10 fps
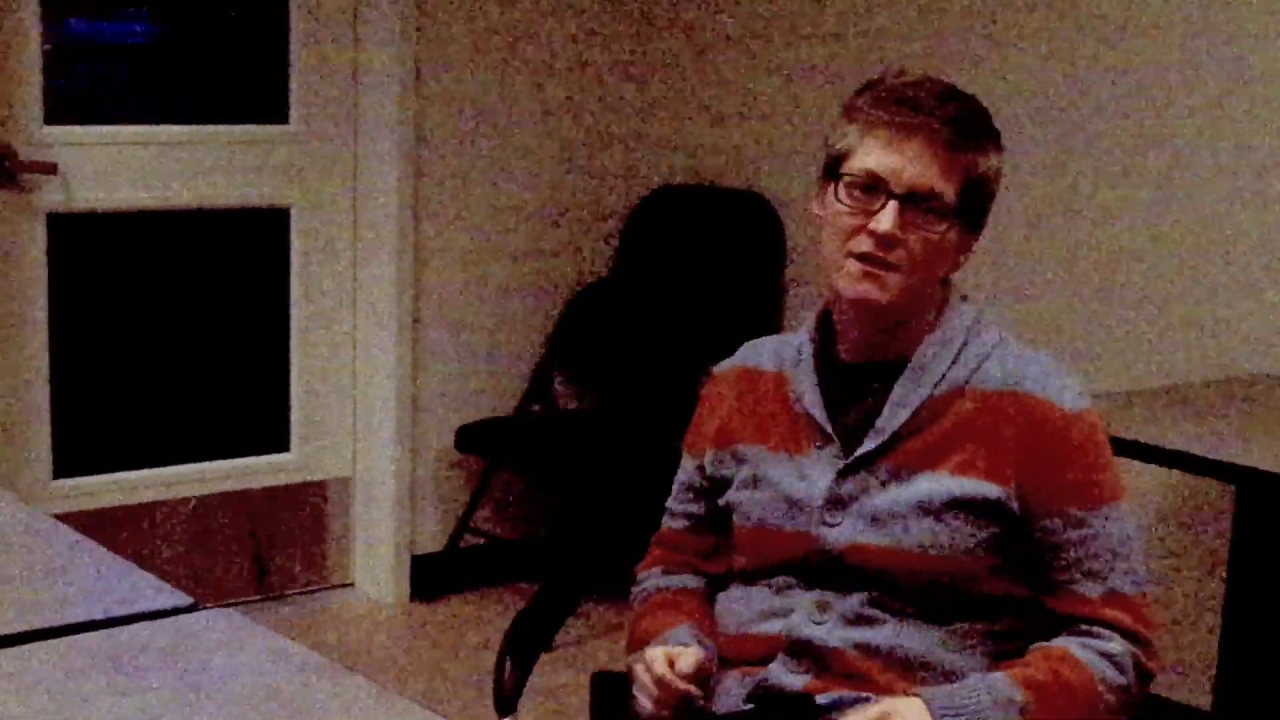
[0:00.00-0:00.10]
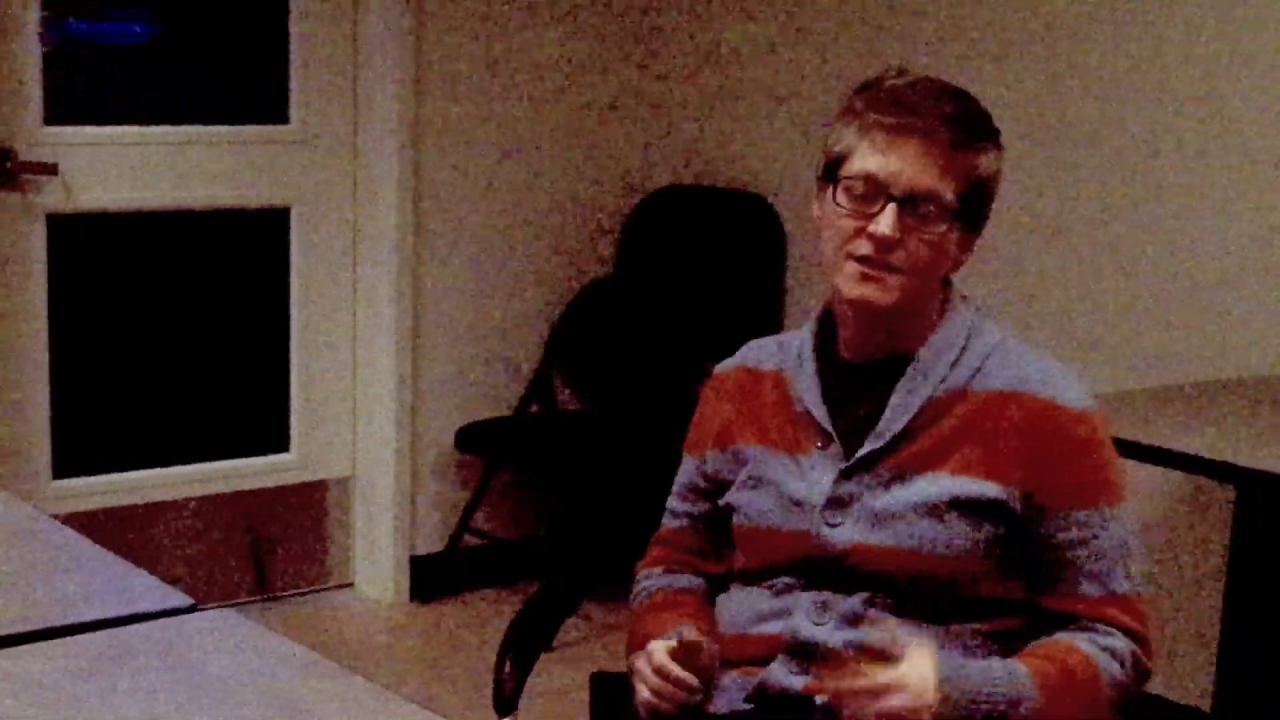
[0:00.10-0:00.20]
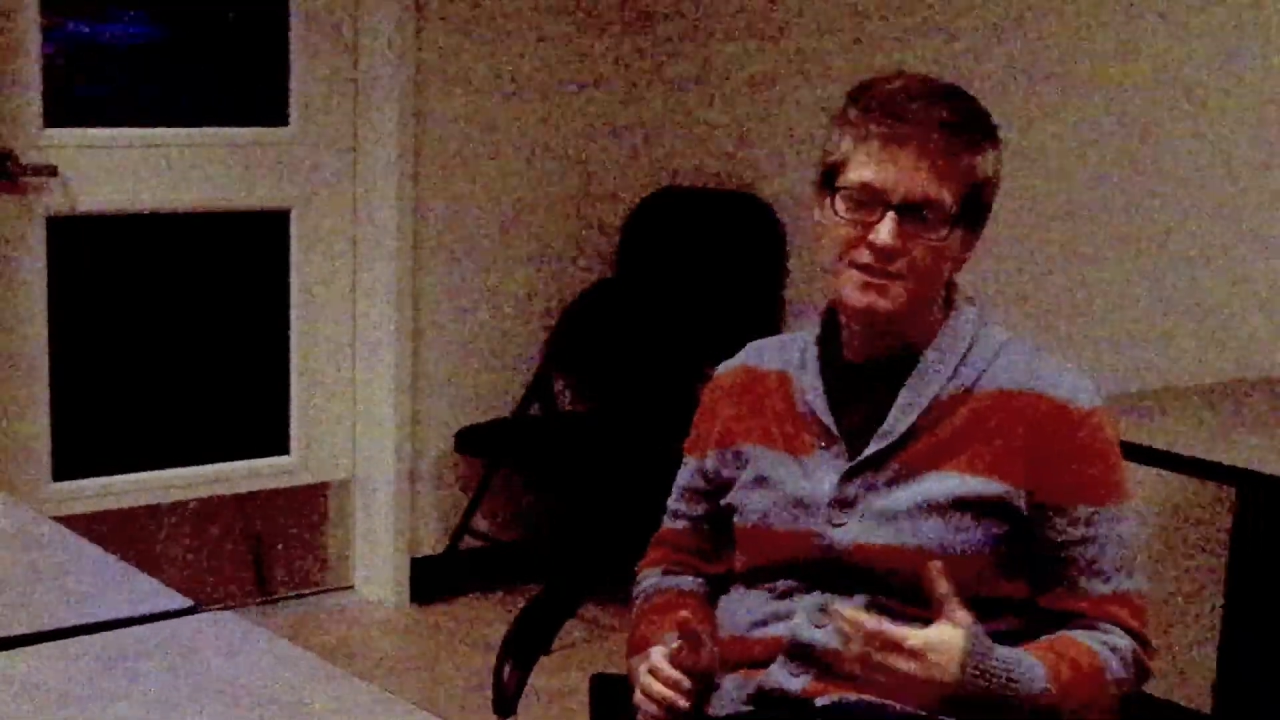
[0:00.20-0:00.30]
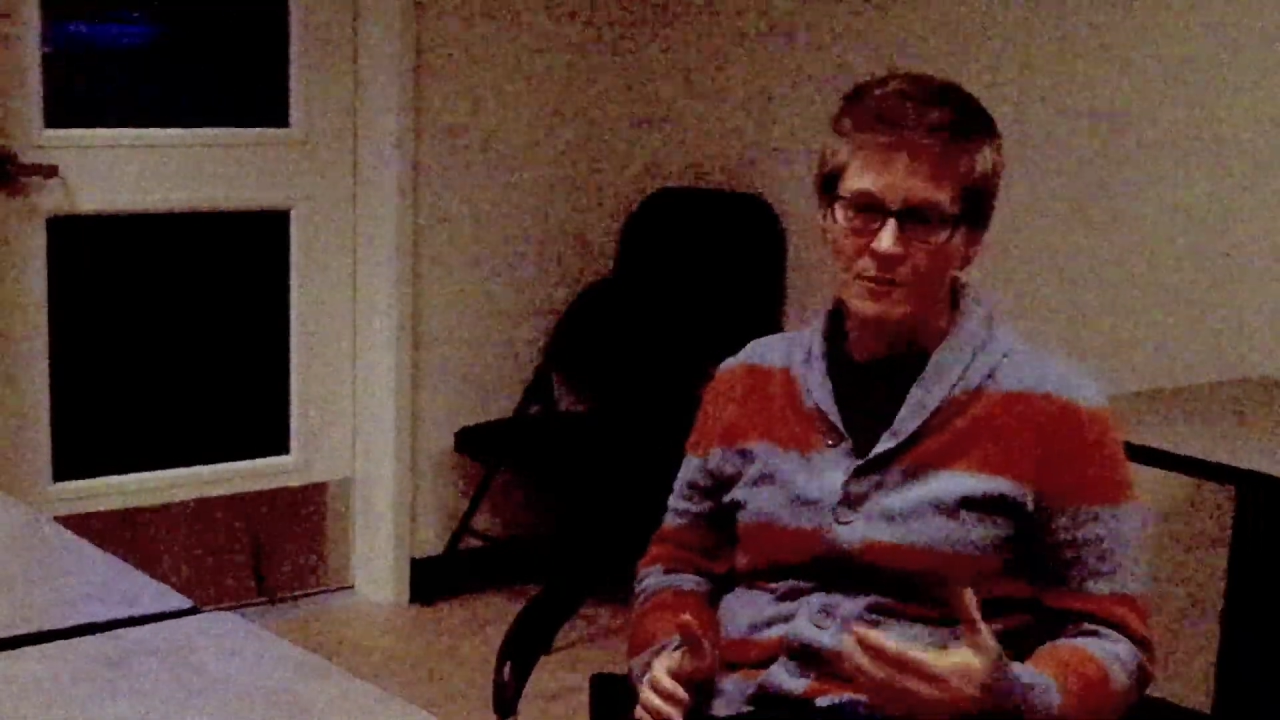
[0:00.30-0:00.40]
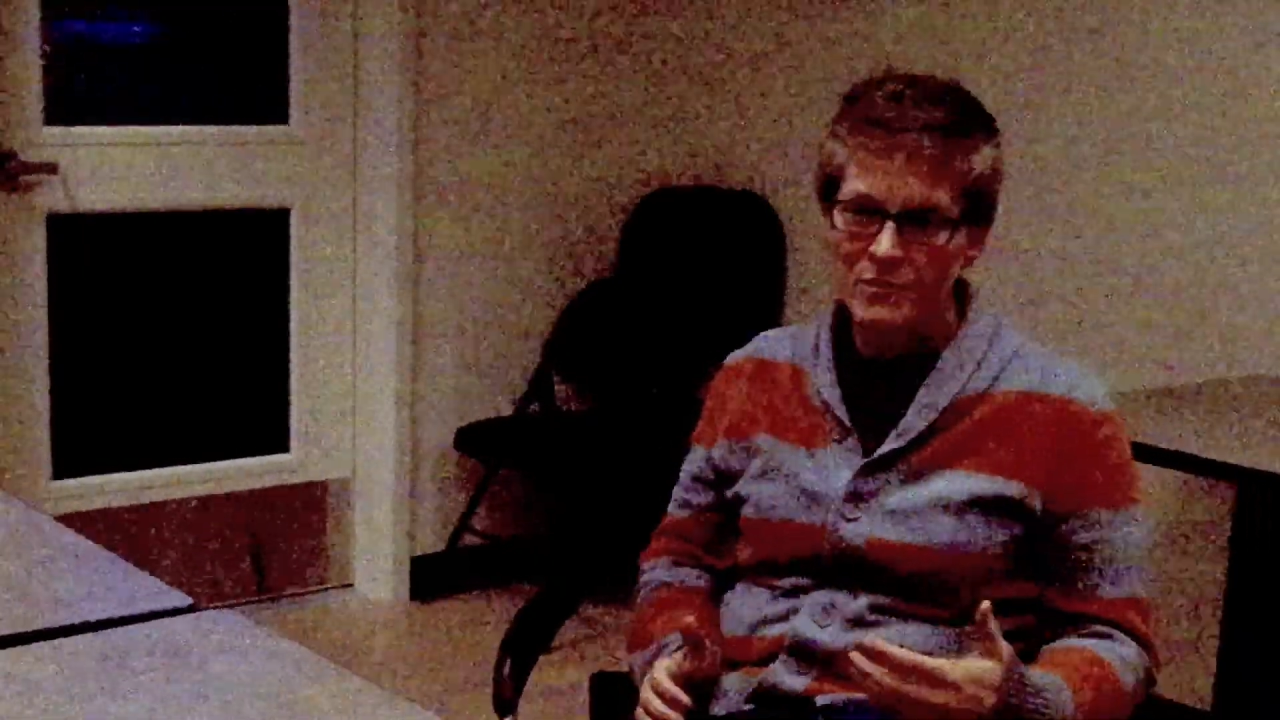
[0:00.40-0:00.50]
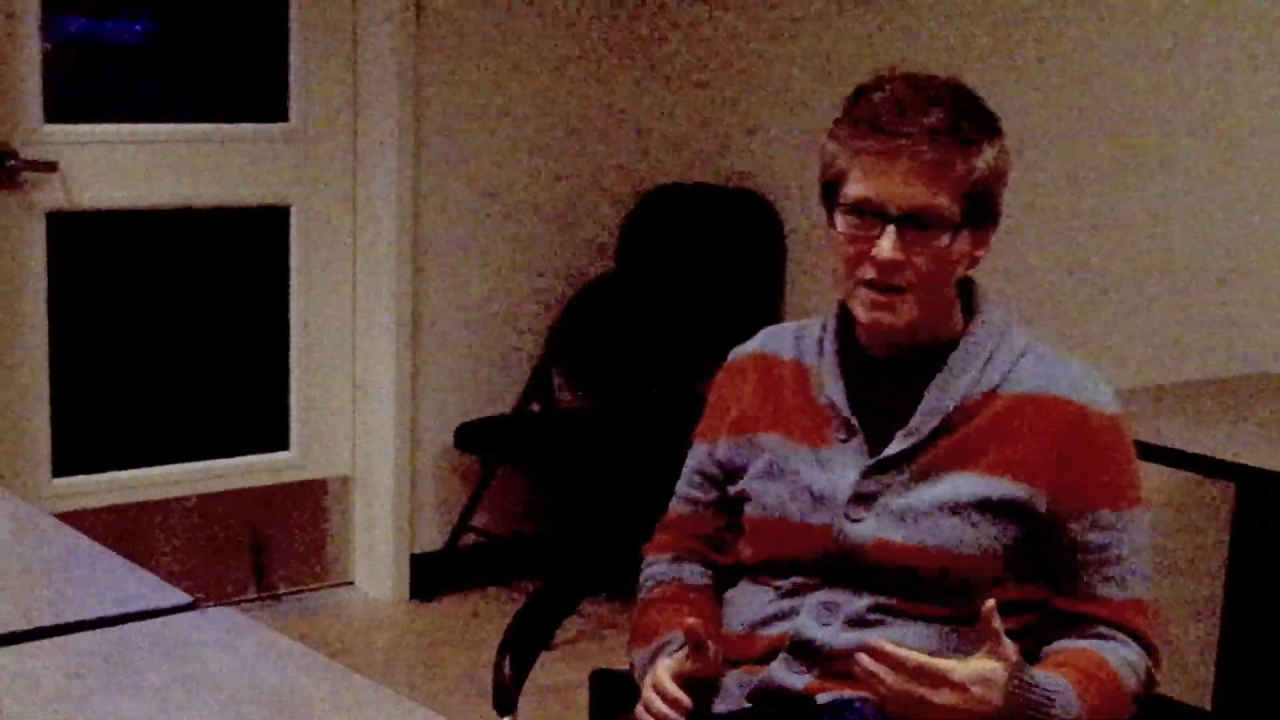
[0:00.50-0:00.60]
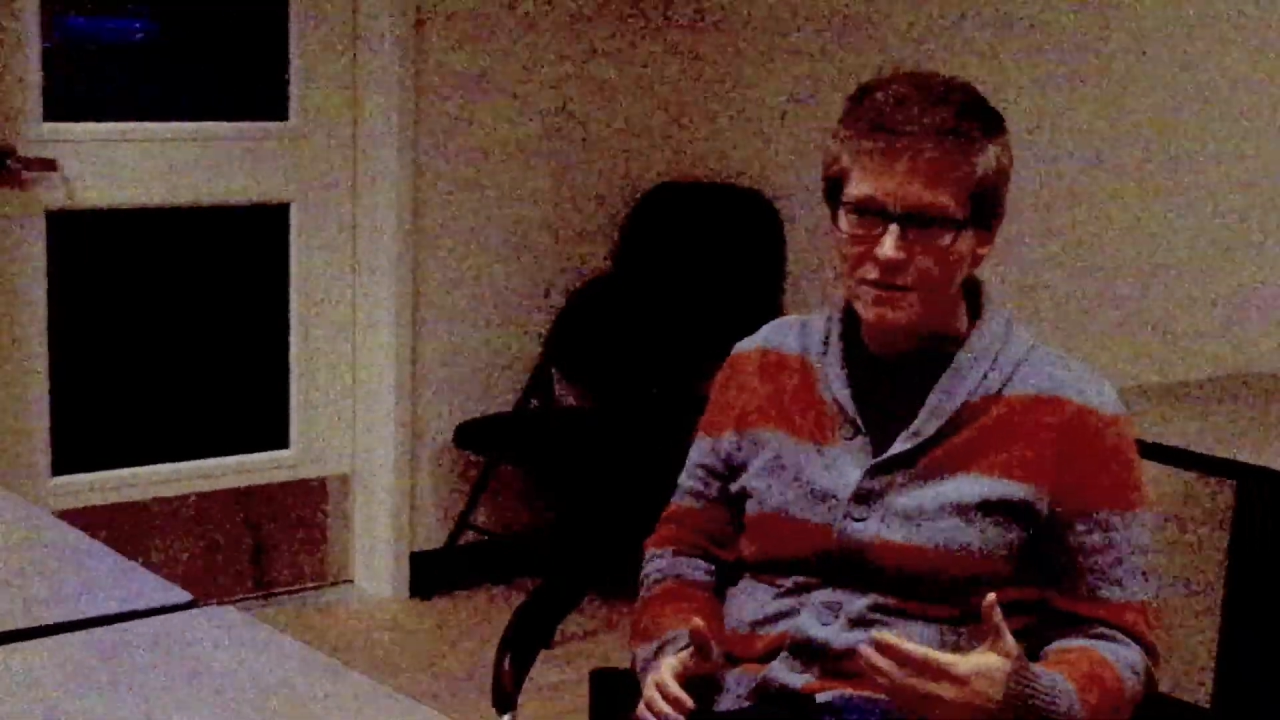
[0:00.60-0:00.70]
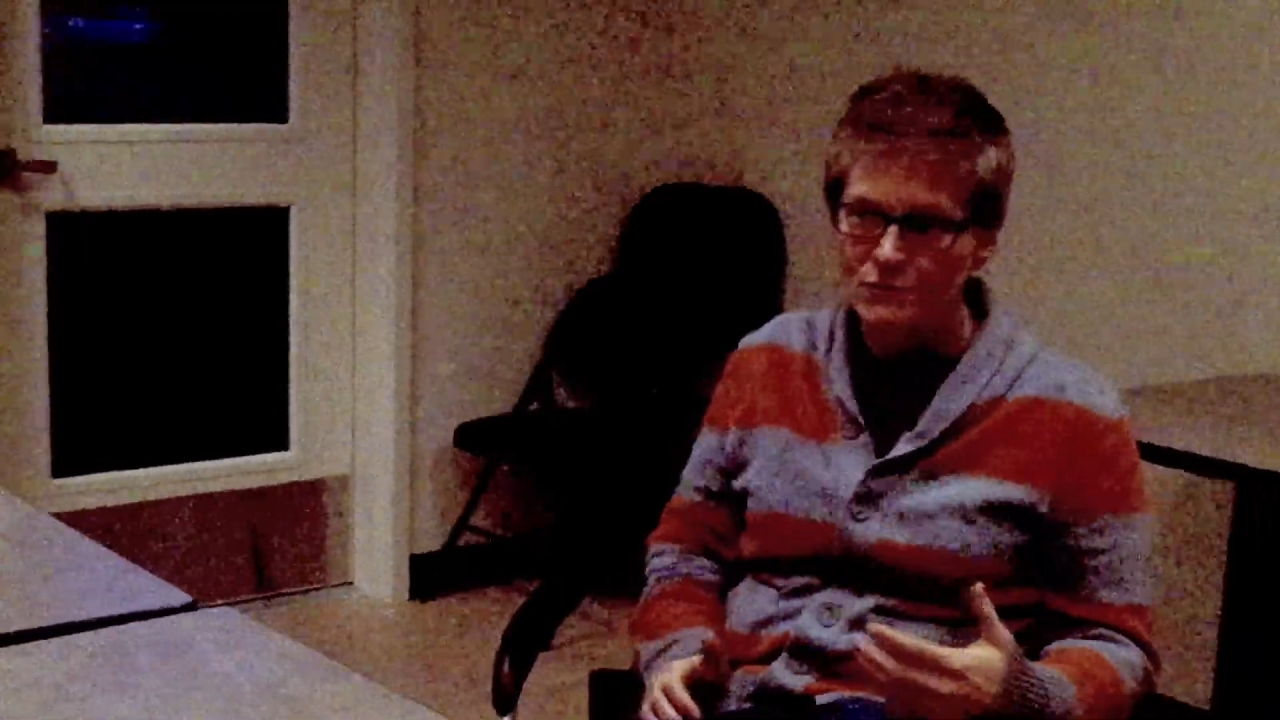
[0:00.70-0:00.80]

somebody